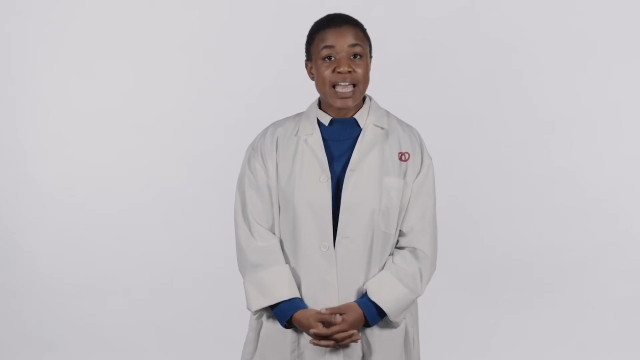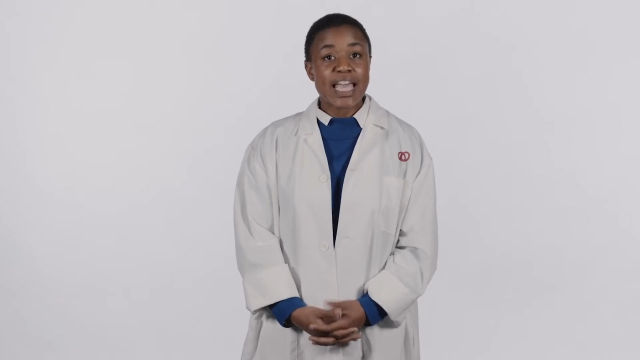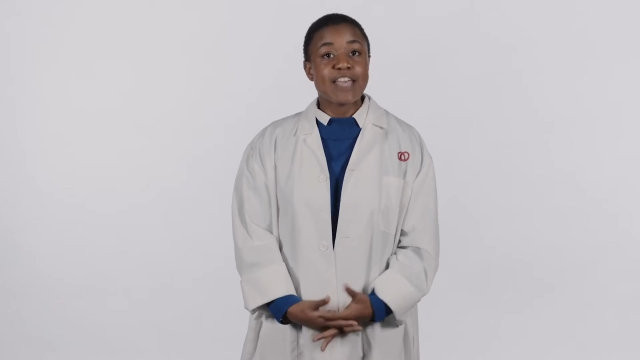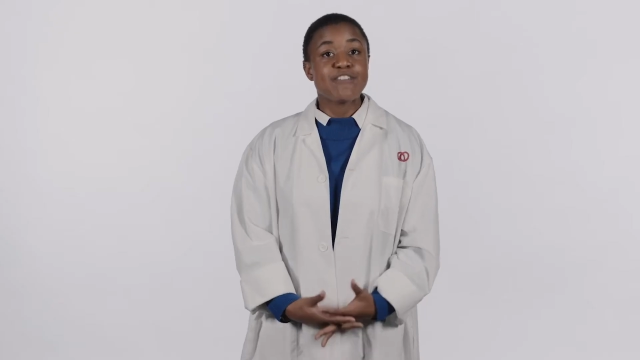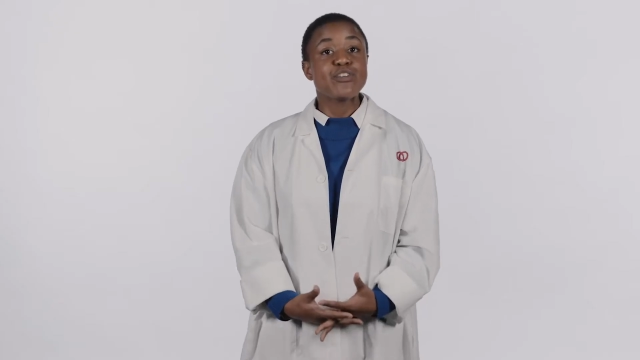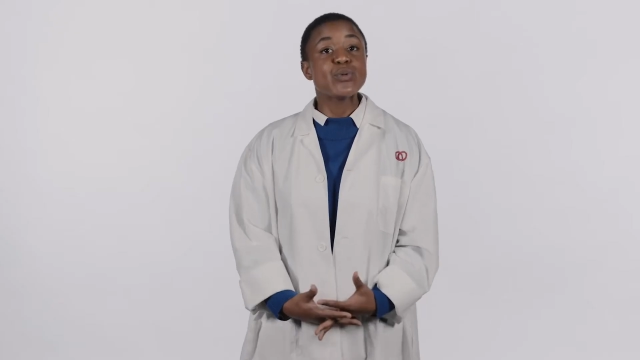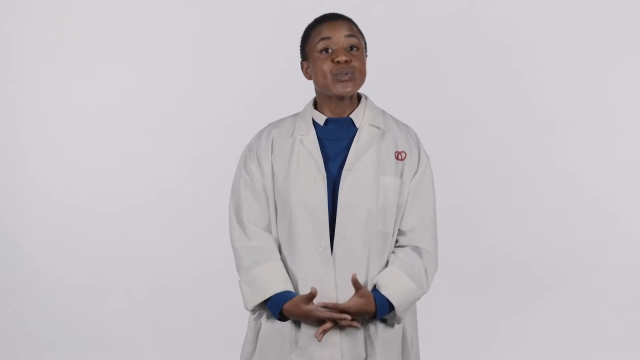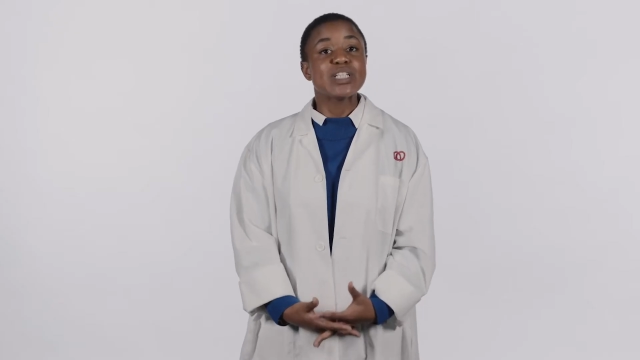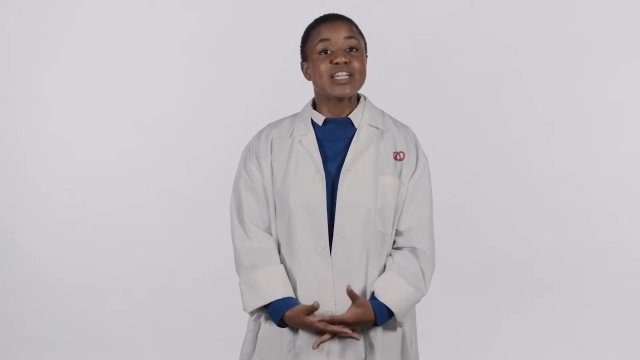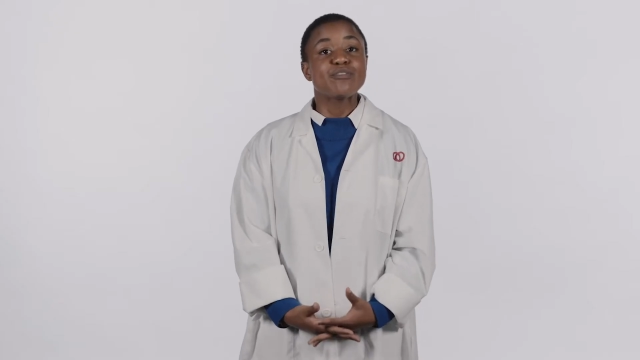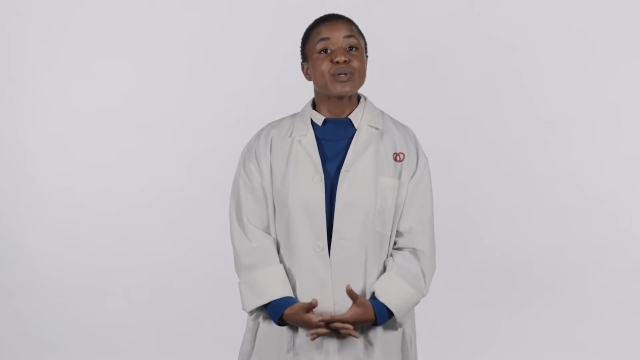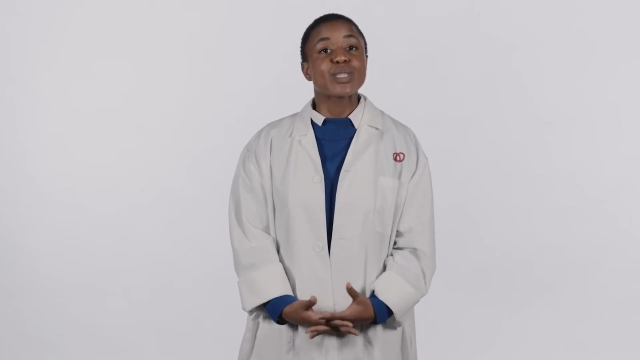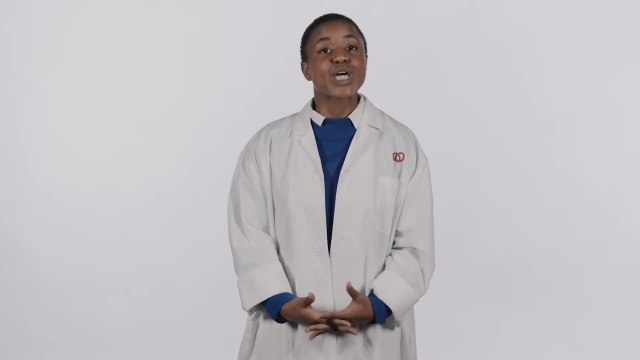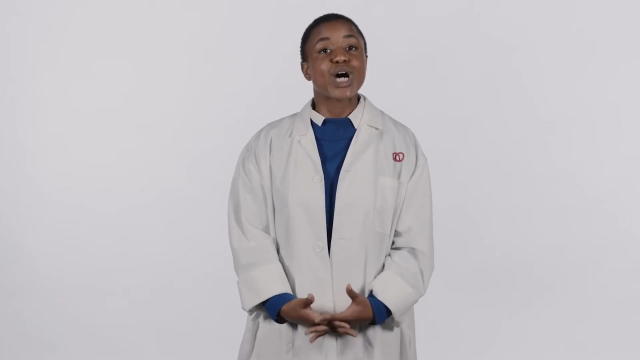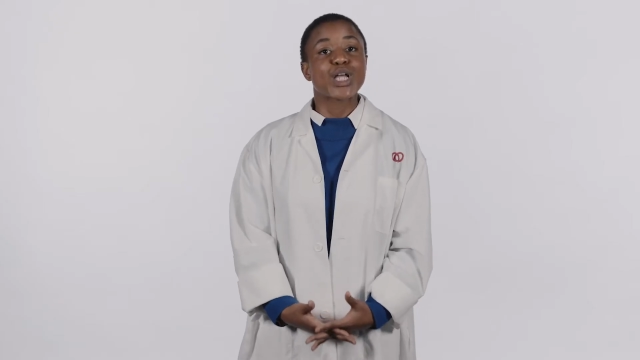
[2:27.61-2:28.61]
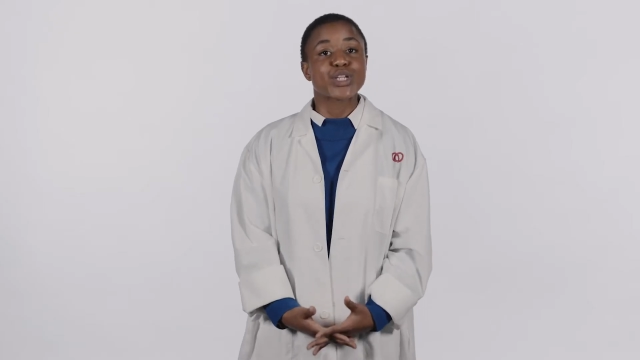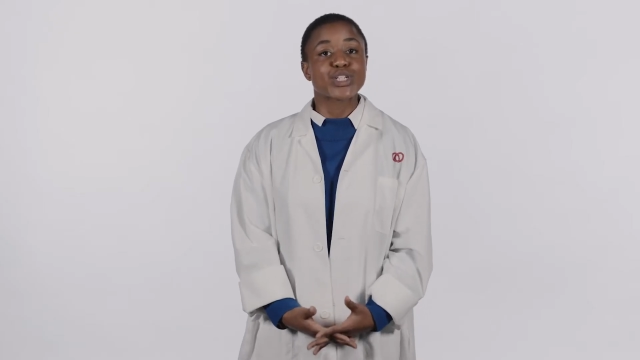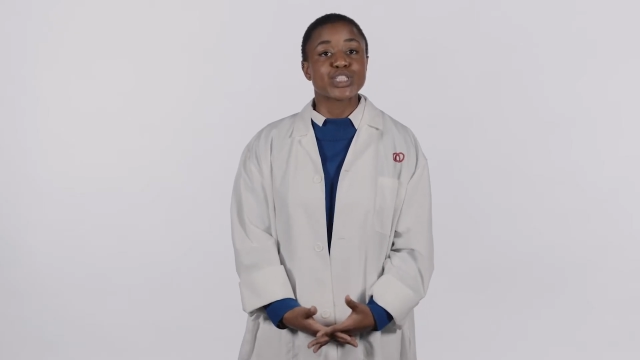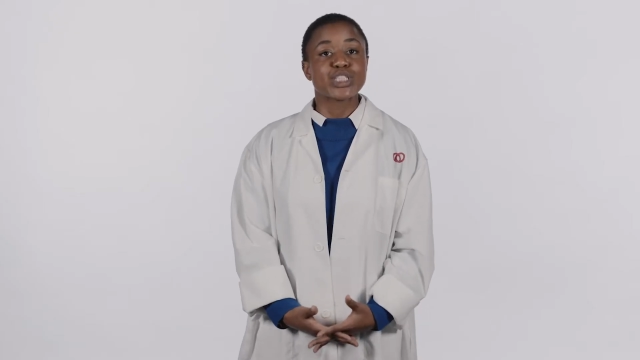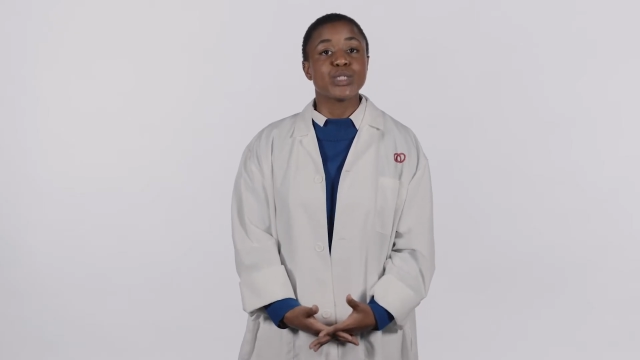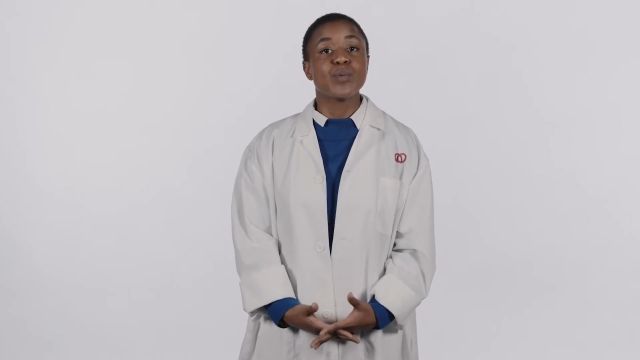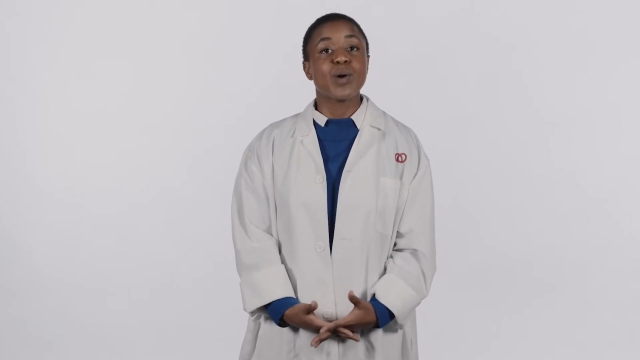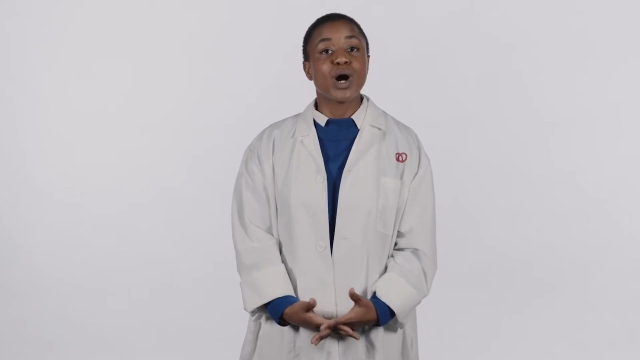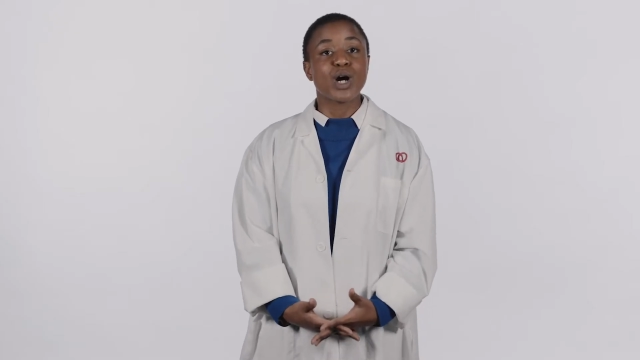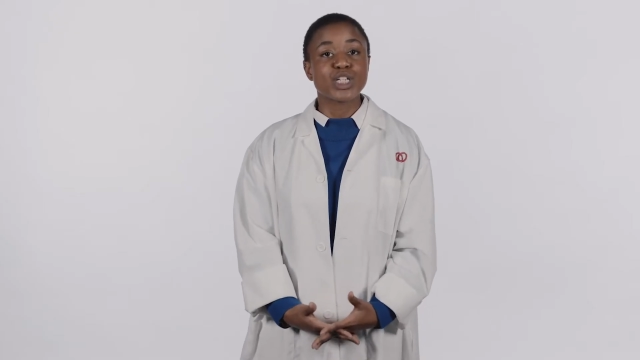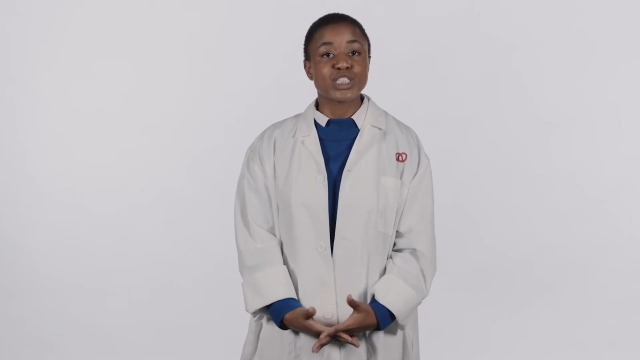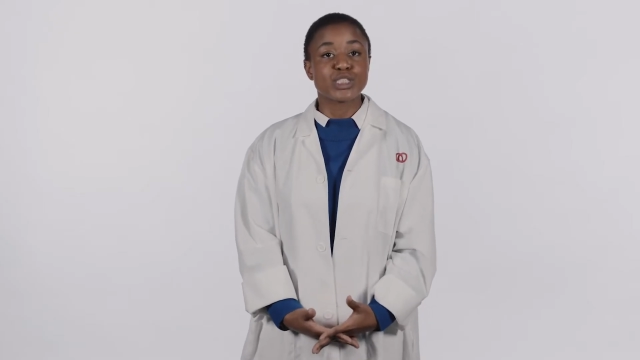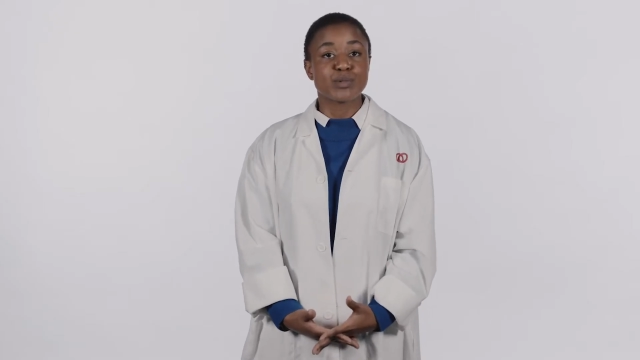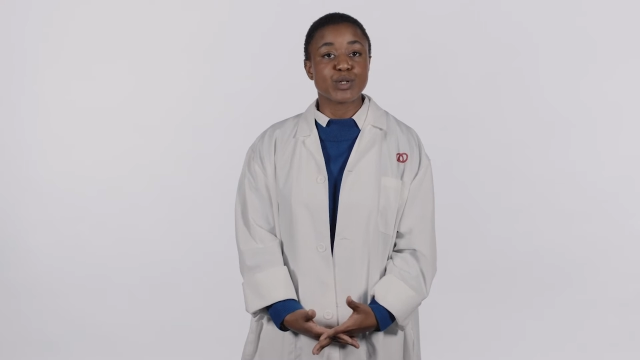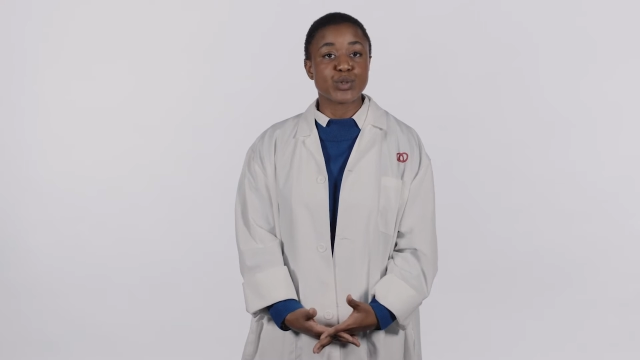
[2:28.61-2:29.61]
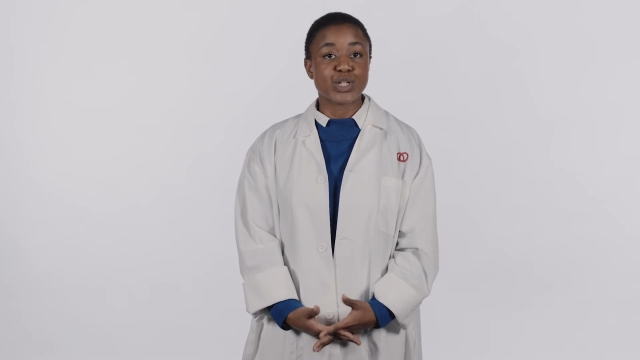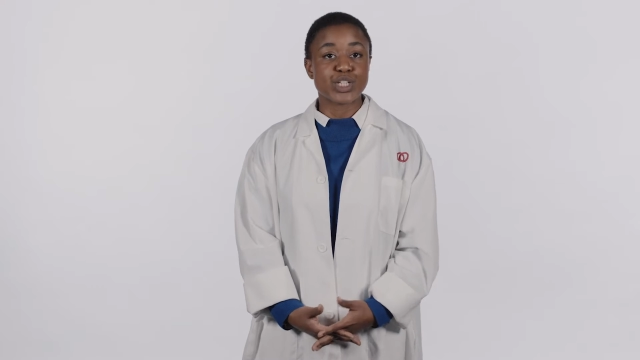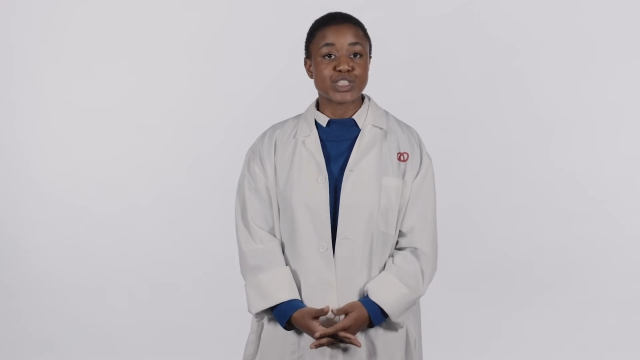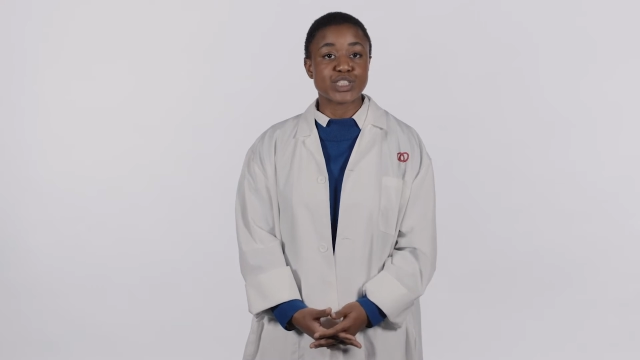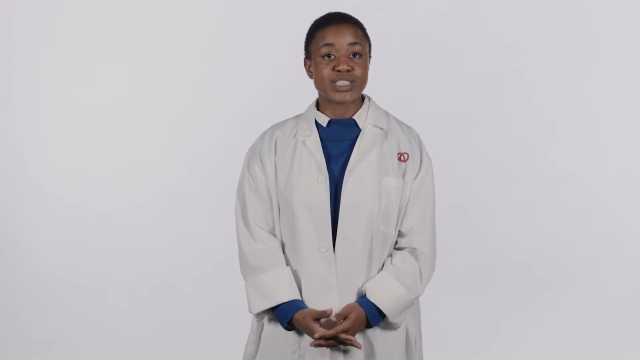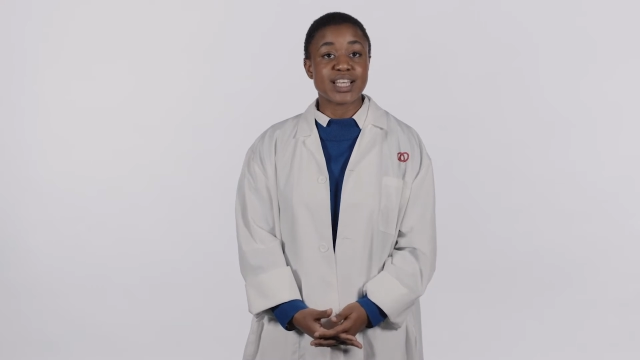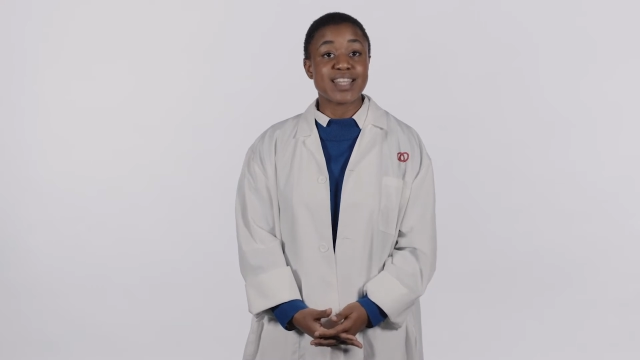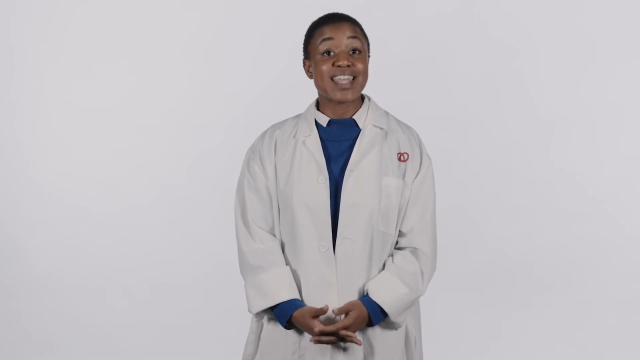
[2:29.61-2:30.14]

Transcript: If you live with others who are smokers,